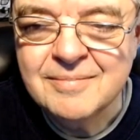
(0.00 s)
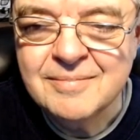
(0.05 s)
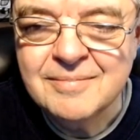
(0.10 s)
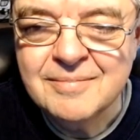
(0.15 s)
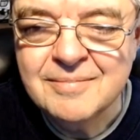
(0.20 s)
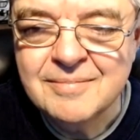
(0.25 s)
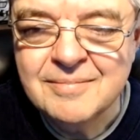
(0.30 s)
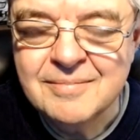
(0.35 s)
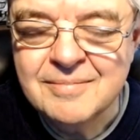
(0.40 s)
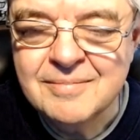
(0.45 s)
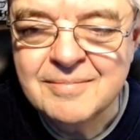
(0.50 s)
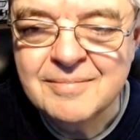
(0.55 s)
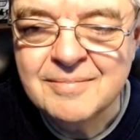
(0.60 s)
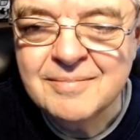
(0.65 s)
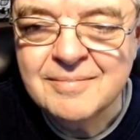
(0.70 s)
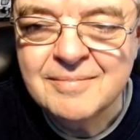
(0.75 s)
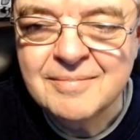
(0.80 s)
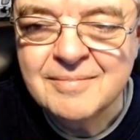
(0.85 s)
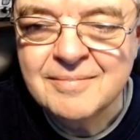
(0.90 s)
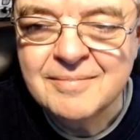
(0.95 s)

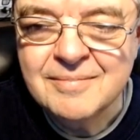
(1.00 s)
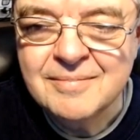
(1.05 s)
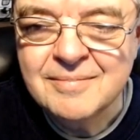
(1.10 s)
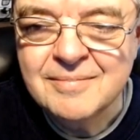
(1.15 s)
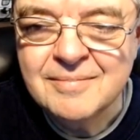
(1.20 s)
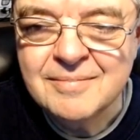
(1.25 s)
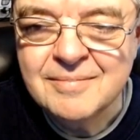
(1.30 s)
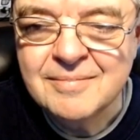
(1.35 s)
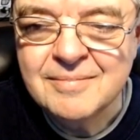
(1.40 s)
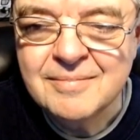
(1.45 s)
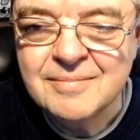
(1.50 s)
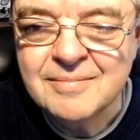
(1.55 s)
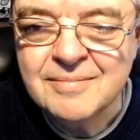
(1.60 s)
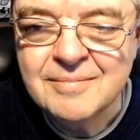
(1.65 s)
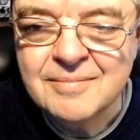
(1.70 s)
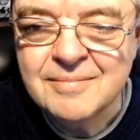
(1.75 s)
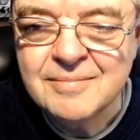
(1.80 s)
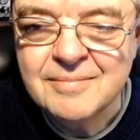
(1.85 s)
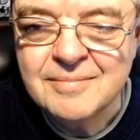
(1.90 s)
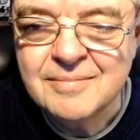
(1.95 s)

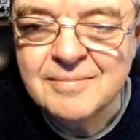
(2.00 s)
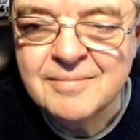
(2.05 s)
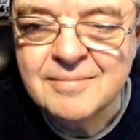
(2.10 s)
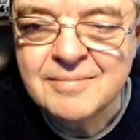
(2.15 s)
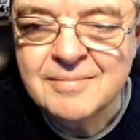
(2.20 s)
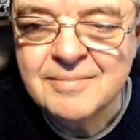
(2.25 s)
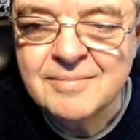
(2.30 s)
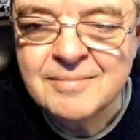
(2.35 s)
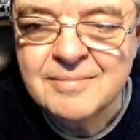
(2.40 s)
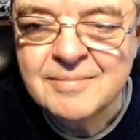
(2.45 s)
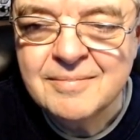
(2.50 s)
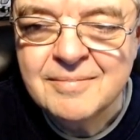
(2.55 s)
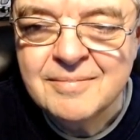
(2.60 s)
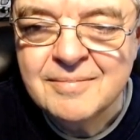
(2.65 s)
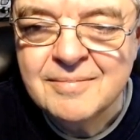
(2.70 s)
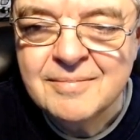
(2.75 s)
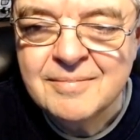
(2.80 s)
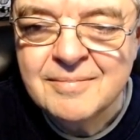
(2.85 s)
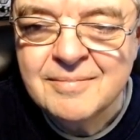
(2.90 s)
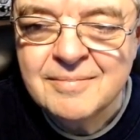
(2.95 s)

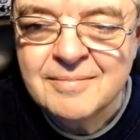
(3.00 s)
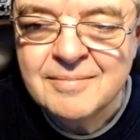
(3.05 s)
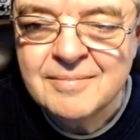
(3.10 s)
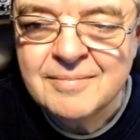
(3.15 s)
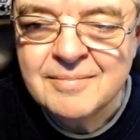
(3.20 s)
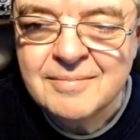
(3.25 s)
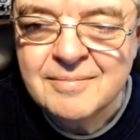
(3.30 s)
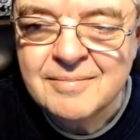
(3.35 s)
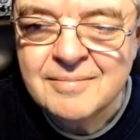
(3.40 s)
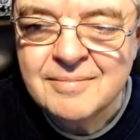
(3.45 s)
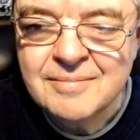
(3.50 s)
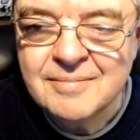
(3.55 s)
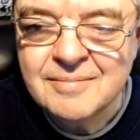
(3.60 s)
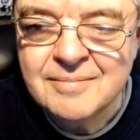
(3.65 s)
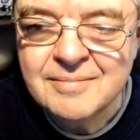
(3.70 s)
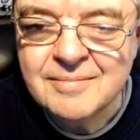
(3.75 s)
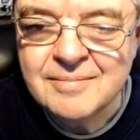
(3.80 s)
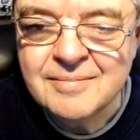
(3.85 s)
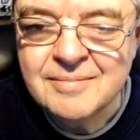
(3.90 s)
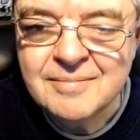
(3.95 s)

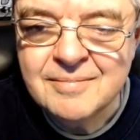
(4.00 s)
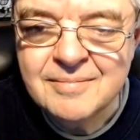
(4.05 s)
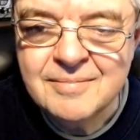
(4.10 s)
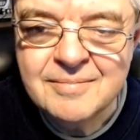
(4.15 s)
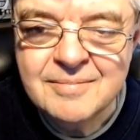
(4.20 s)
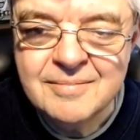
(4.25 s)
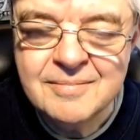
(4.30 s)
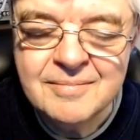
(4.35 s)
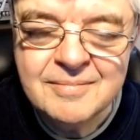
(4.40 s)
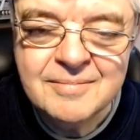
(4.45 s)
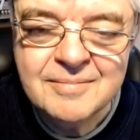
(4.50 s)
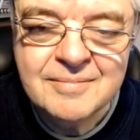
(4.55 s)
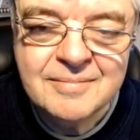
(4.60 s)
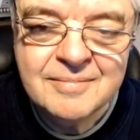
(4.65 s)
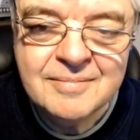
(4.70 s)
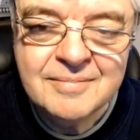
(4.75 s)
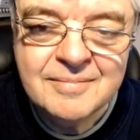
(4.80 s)
(silent)